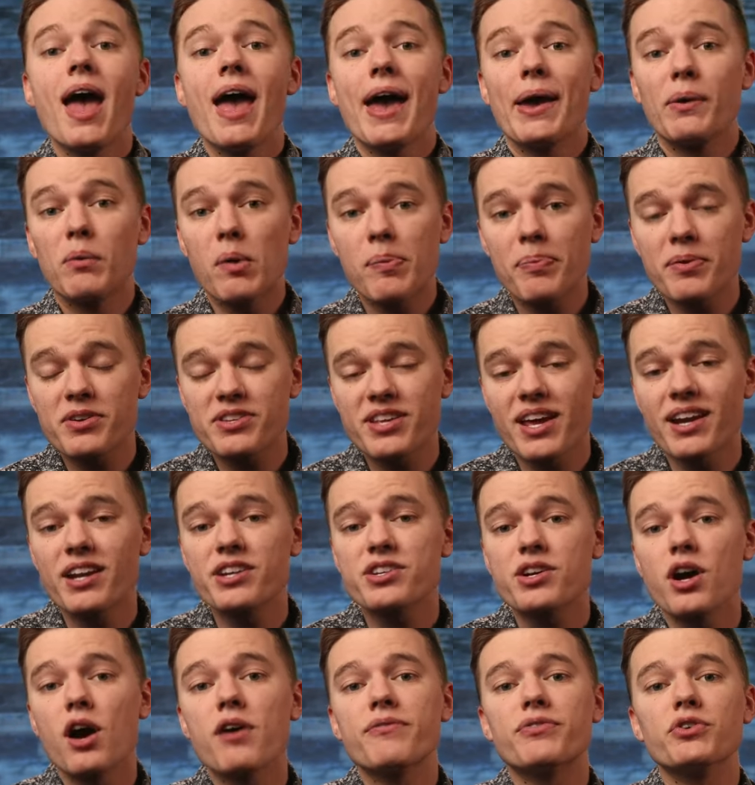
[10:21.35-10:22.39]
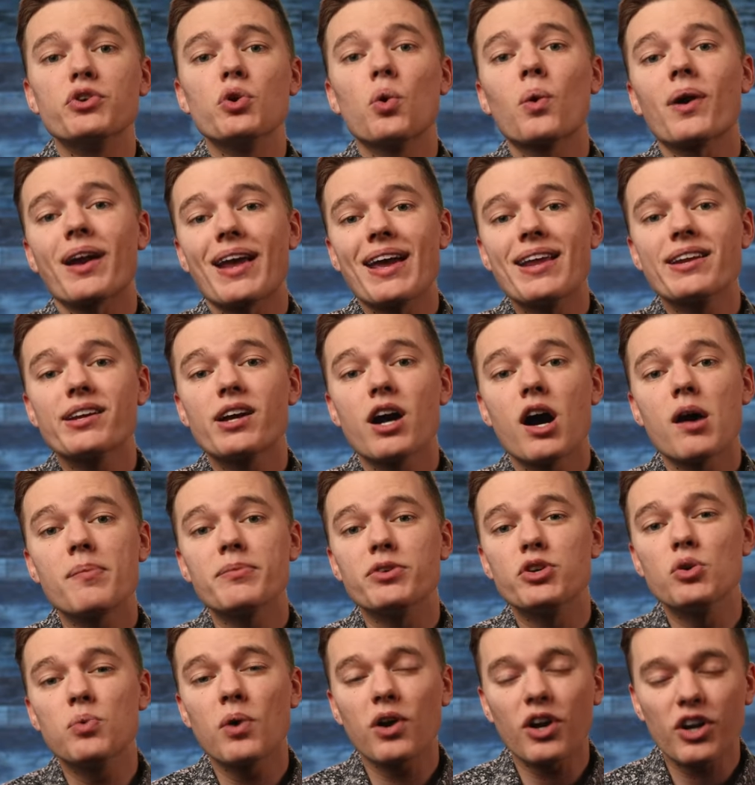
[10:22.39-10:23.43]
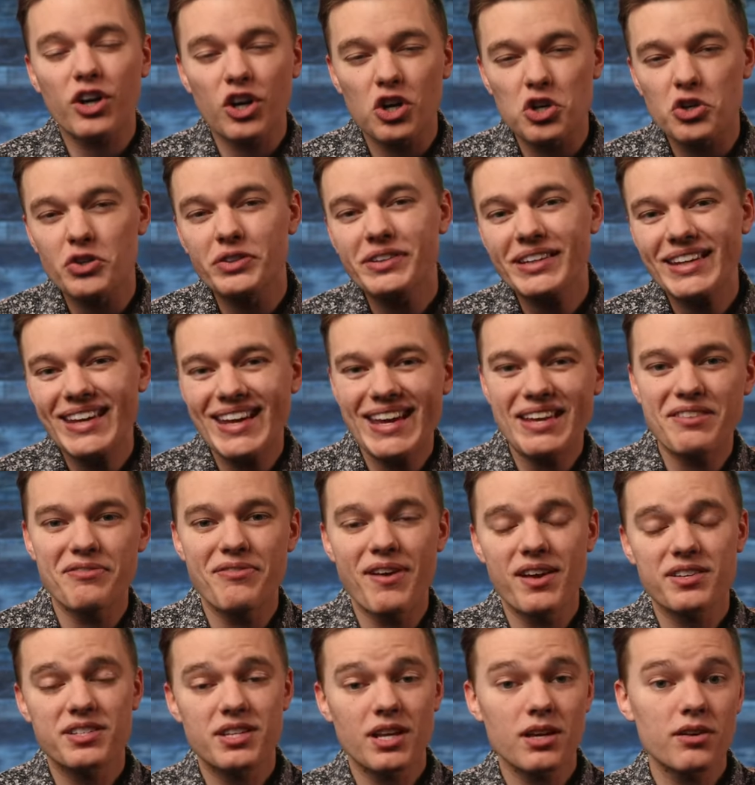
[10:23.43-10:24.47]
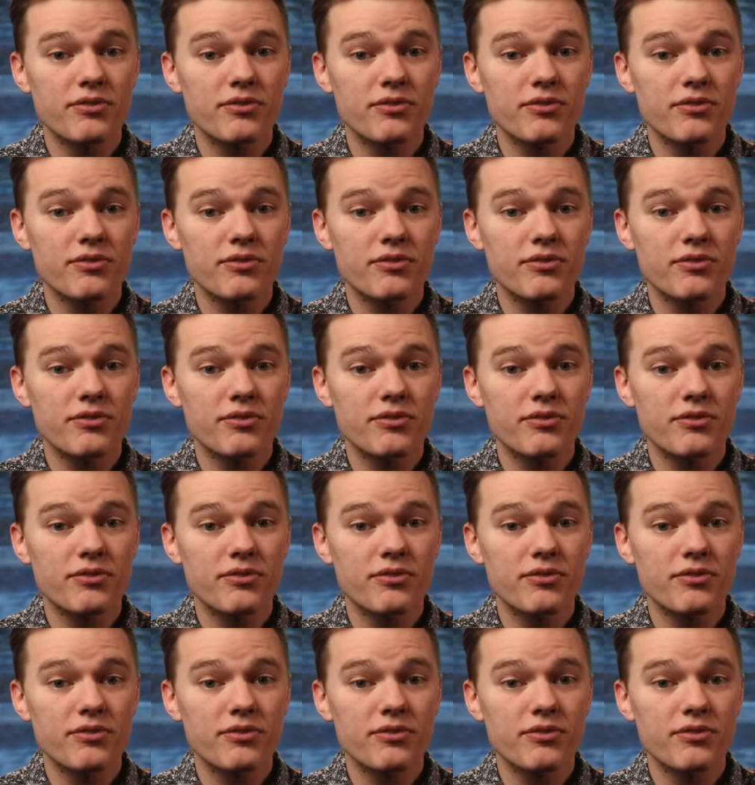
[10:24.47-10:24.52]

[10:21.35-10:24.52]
and what percentage of your income you are currently investing